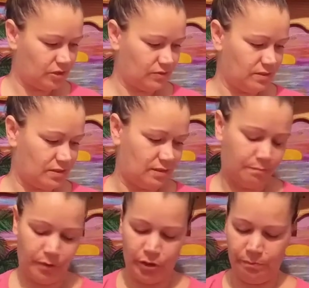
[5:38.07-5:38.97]
shows it
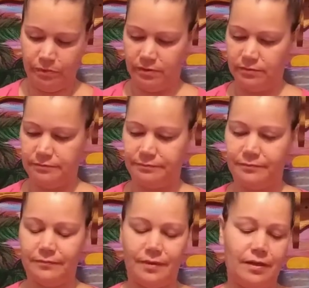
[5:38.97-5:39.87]
in purple.
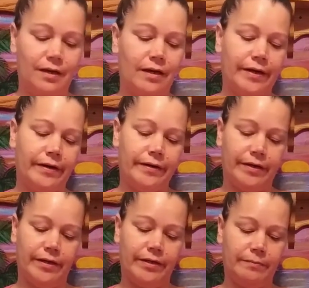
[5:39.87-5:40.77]

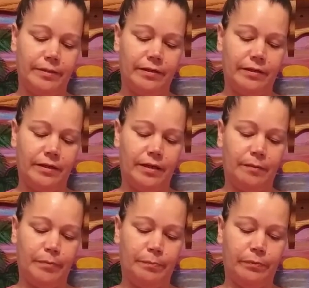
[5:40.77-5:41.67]
I'm not
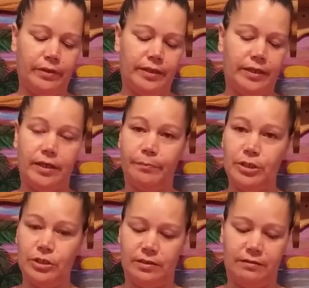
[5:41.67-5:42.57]
a purpley kind of
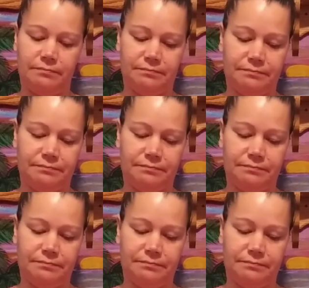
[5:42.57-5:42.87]
person.